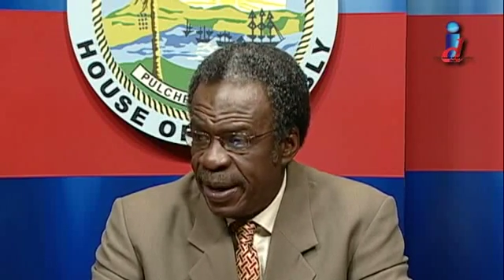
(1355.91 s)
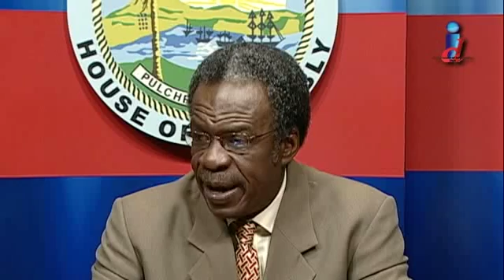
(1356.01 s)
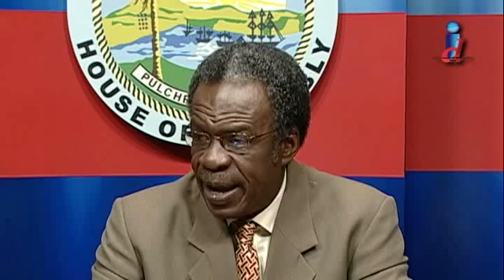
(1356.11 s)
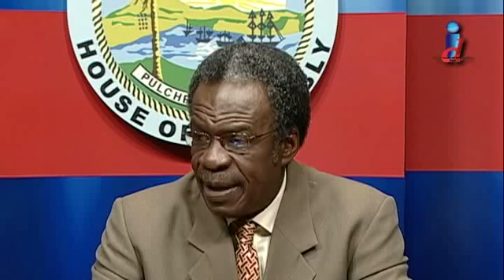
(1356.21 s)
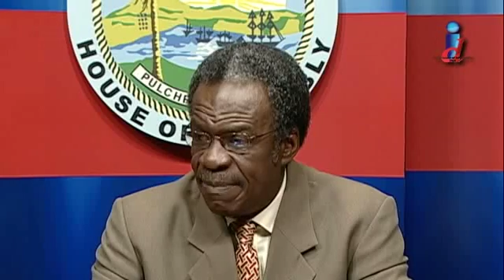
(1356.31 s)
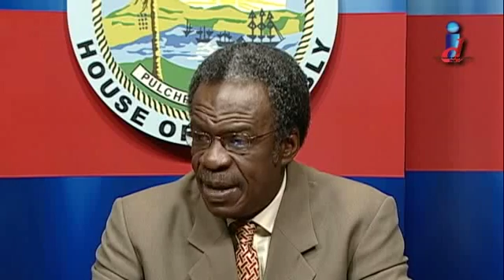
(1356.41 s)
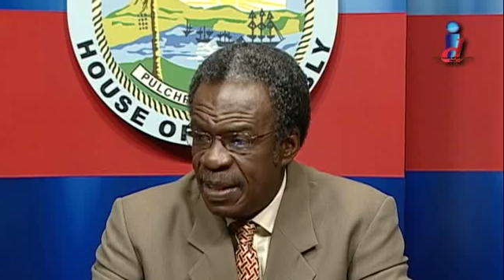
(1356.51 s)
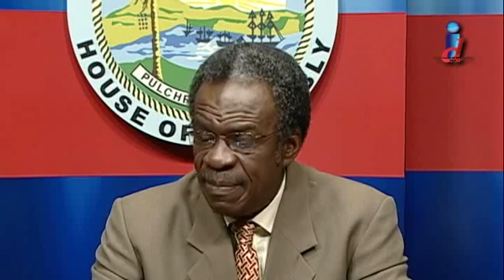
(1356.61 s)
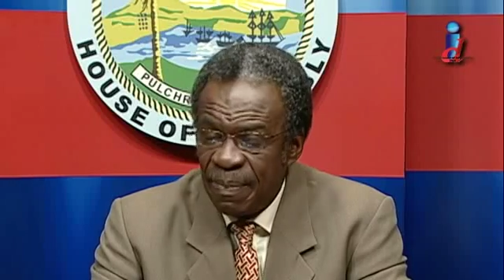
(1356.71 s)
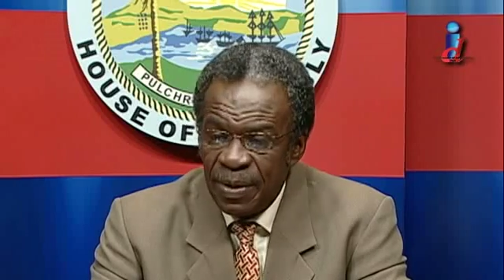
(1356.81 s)
And I made
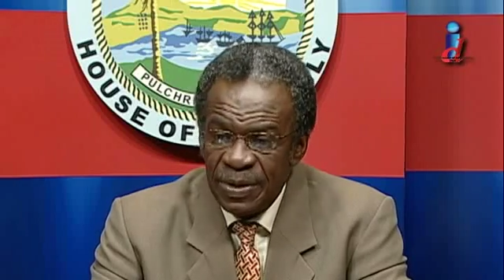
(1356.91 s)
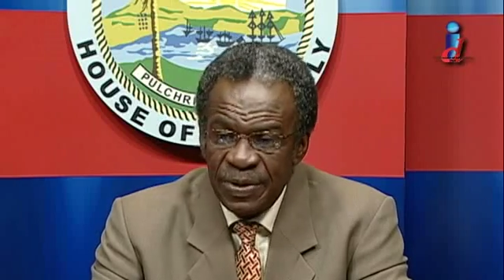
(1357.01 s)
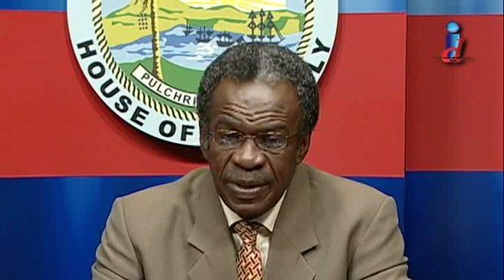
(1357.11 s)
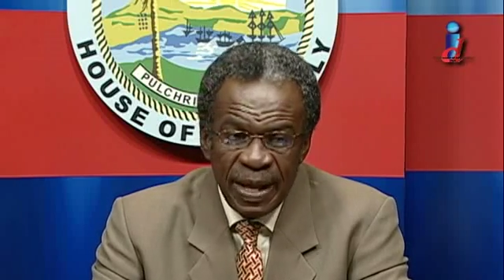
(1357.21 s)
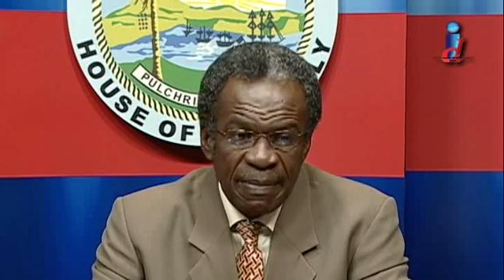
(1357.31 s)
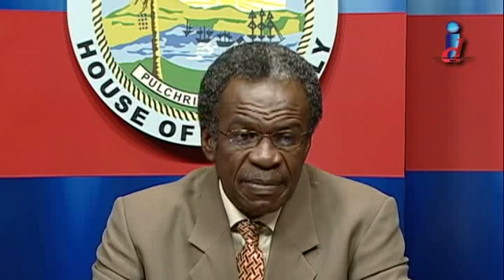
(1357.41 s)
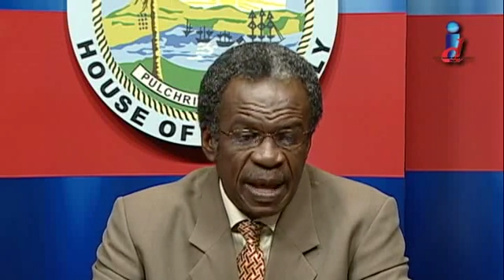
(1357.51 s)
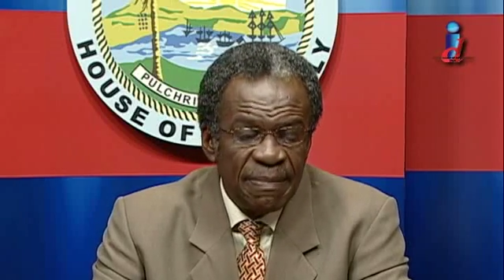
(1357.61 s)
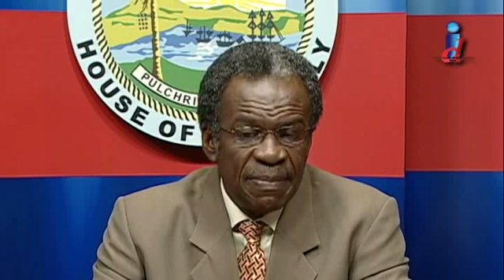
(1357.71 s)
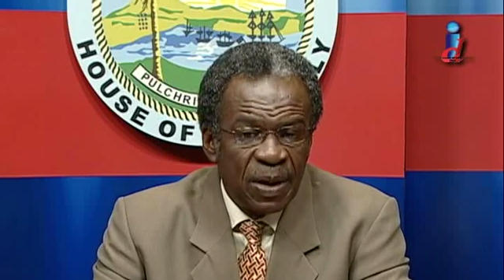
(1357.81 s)
the point to them
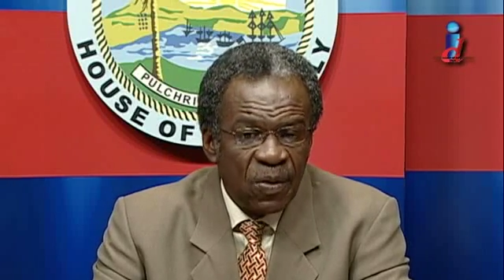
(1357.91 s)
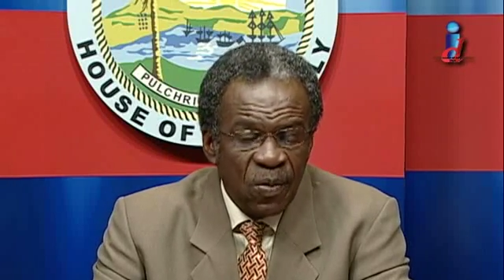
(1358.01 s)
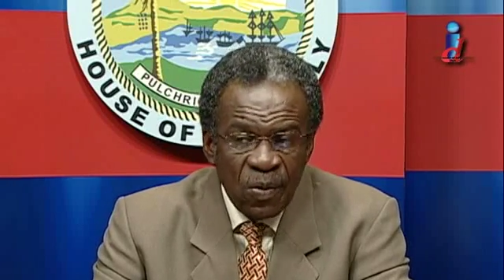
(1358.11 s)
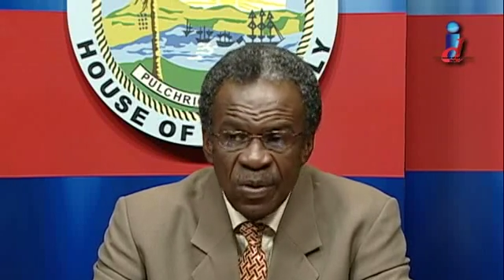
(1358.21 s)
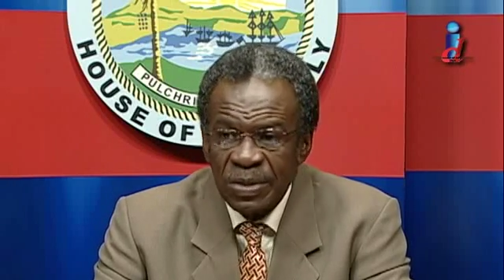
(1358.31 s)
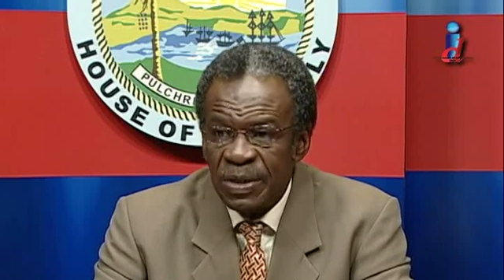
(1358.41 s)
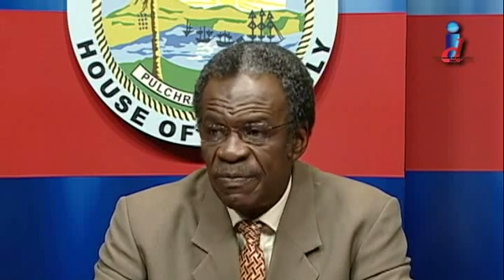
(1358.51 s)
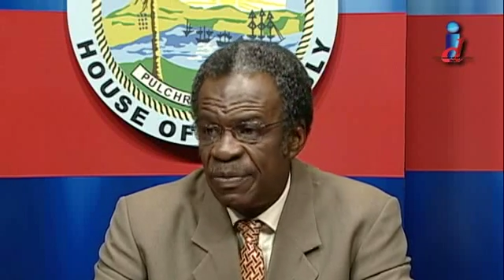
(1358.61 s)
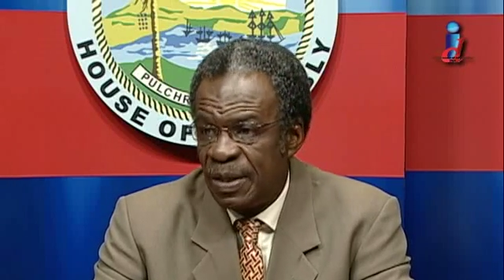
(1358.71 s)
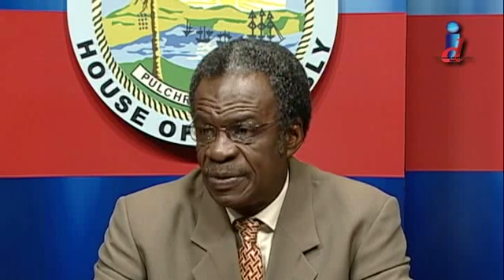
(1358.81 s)
that because
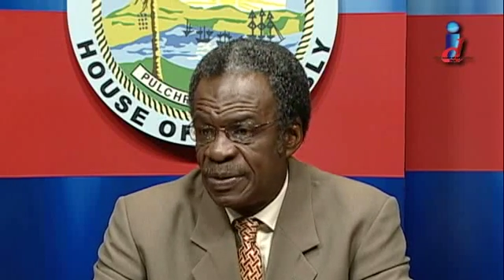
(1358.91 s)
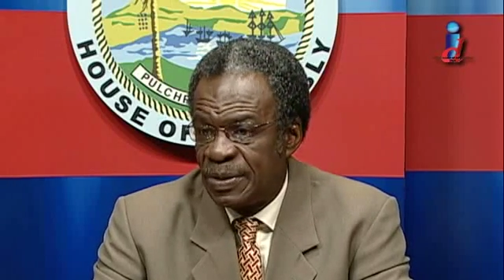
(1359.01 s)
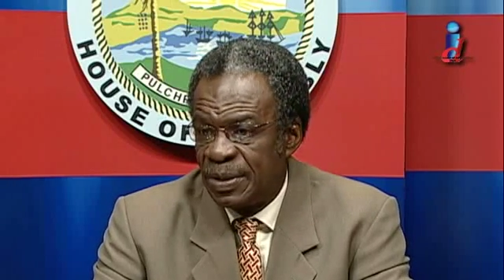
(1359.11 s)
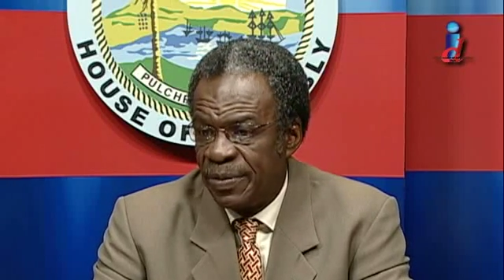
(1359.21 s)
of this,